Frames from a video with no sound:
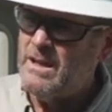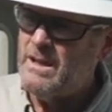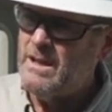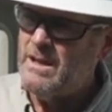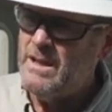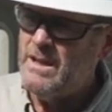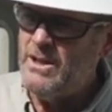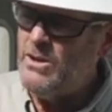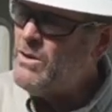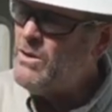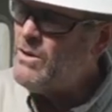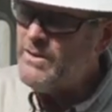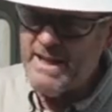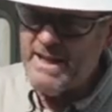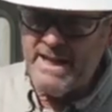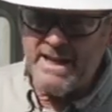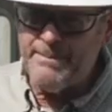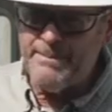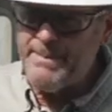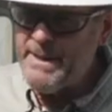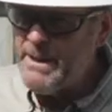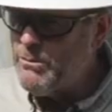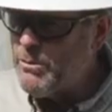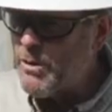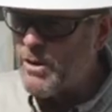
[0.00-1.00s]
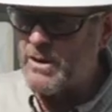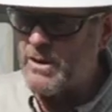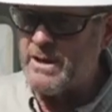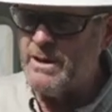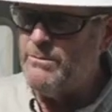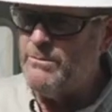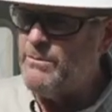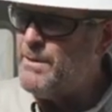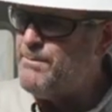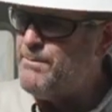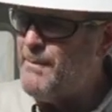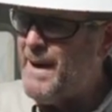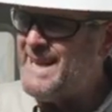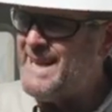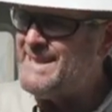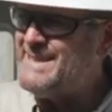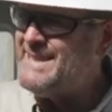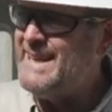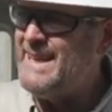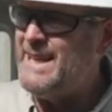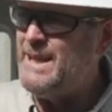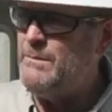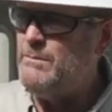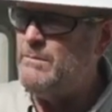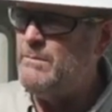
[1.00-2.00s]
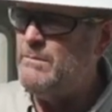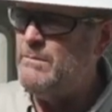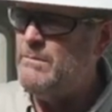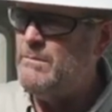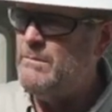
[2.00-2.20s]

You don't need to be working with my team.